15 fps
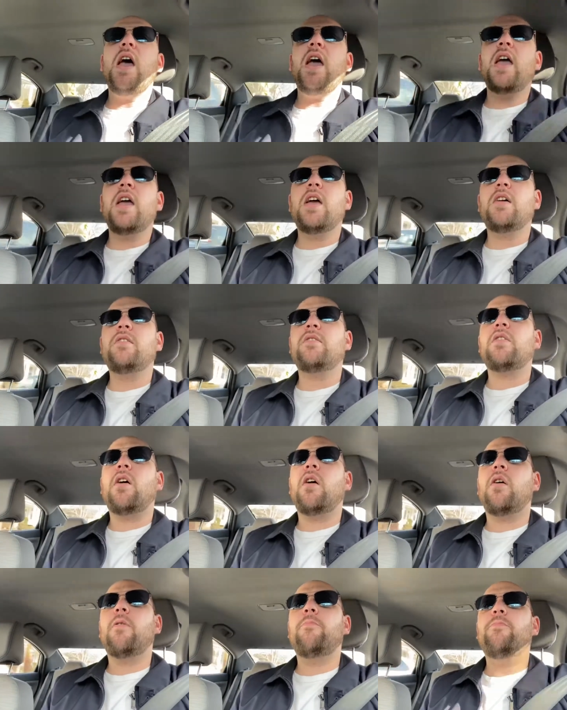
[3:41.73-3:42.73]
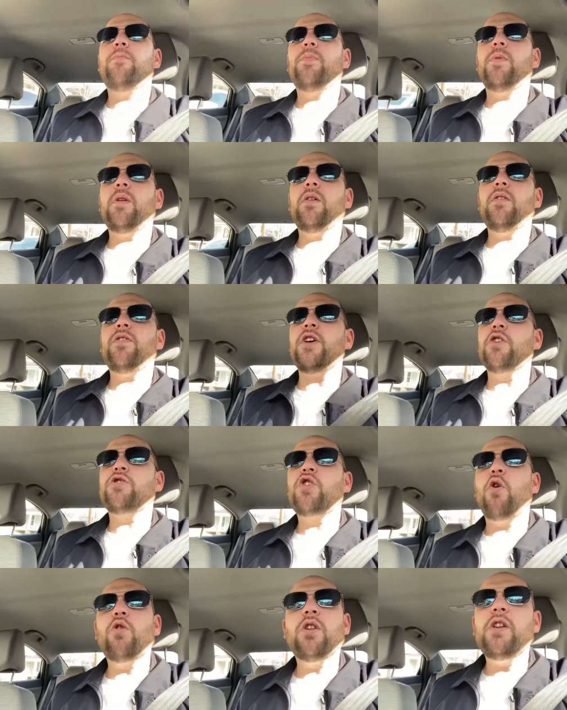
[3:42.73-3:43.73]
And um, they're
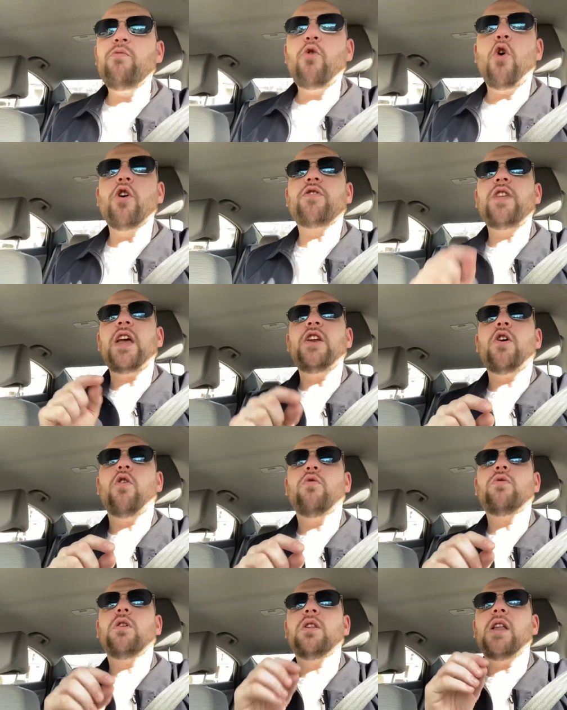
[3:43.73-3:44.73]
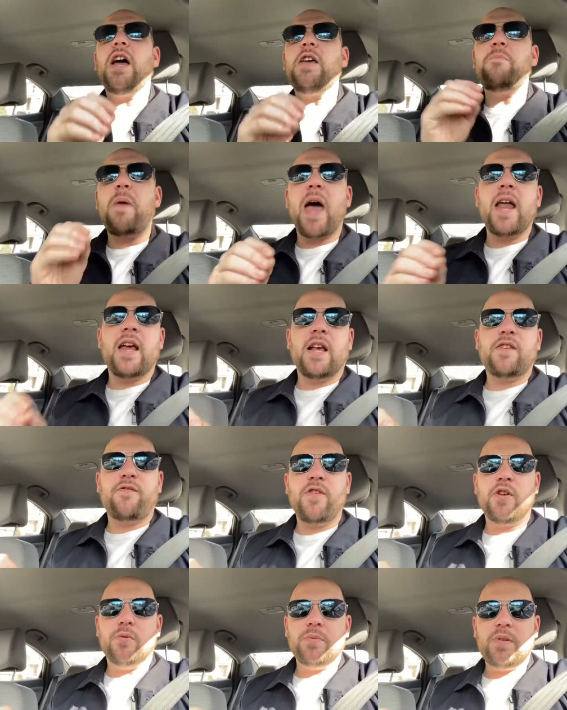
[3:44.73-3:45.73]
totally wrong. They don't like badass
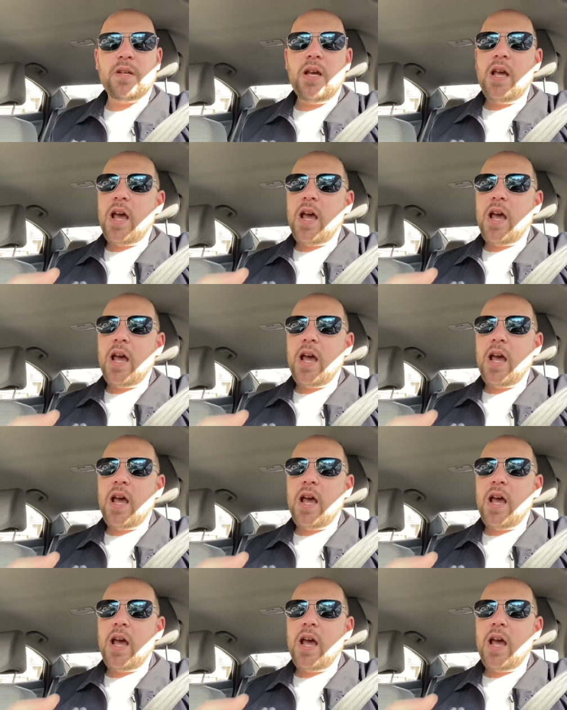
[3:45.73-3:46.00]
films.